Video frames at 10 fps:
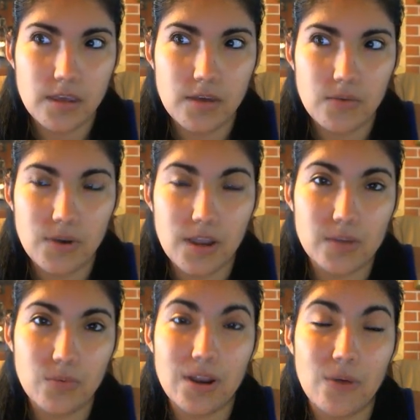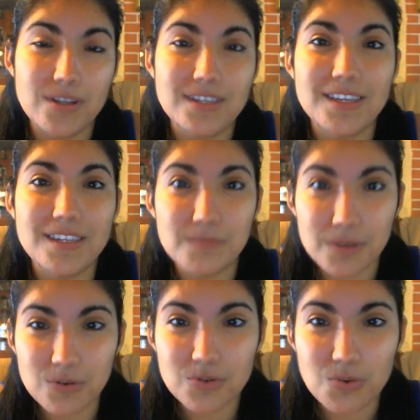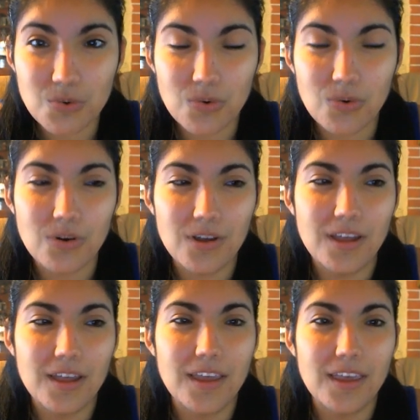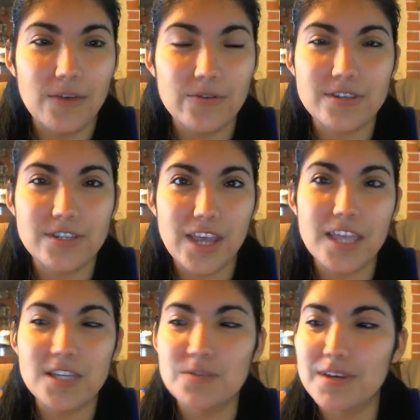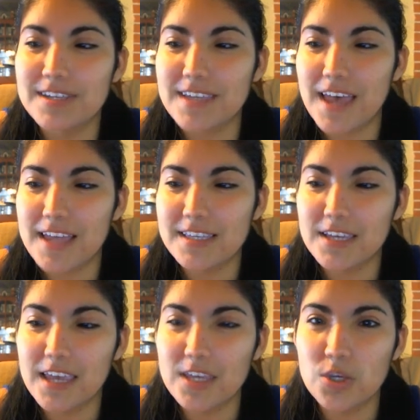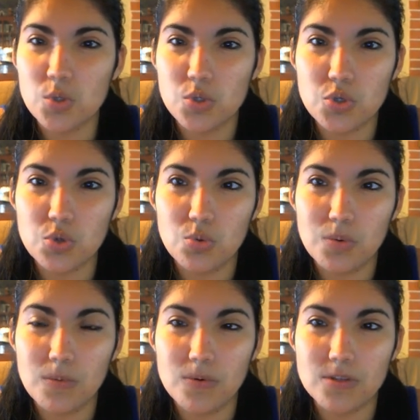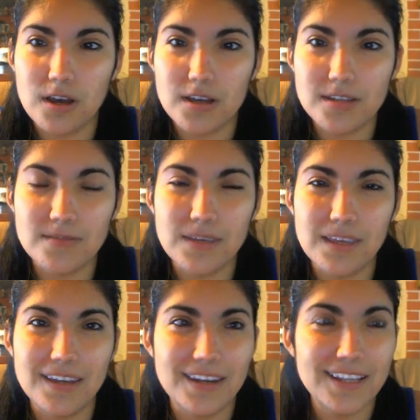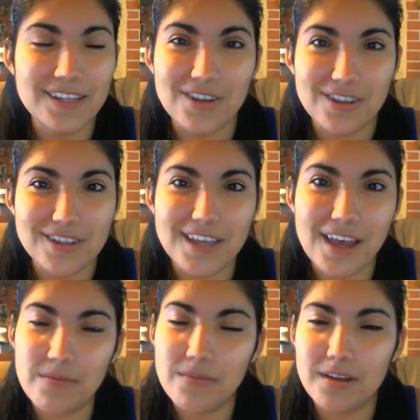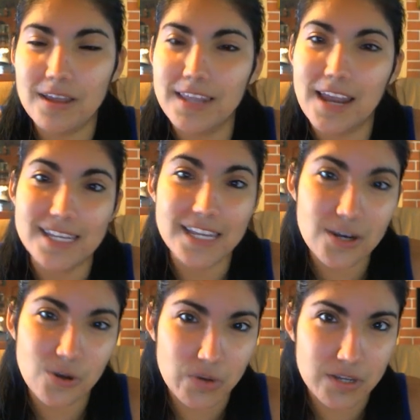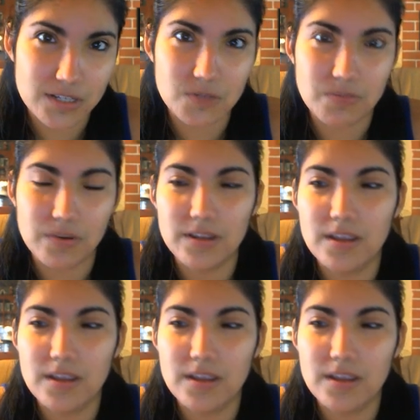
when I went to this middle school, it was a change because I had to get used to people talking to me in English all the time. Not that I didn't know English, but